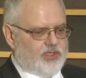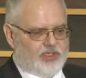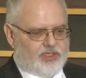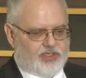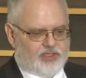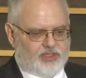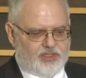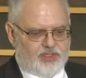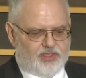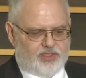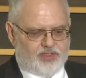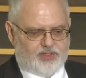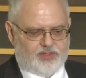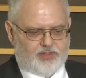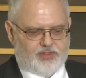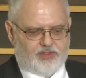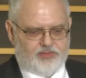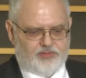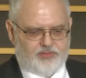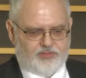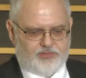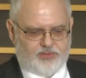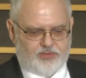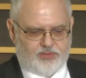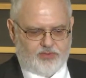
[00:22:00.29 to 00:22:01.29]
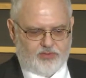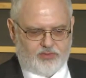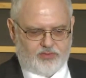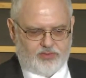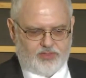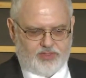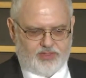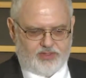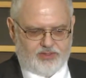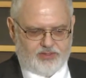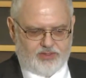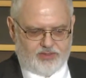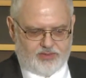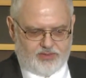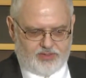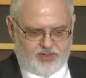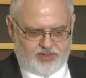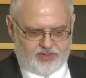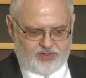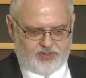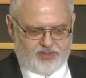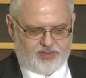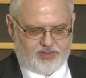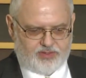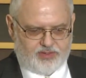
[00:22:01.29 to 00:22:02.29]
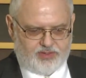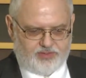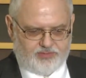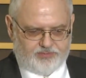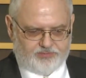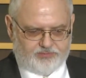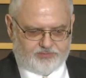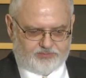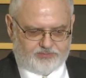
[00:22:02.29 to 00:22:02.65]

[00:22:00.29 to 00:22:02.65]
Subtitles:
on these sourcing decisions?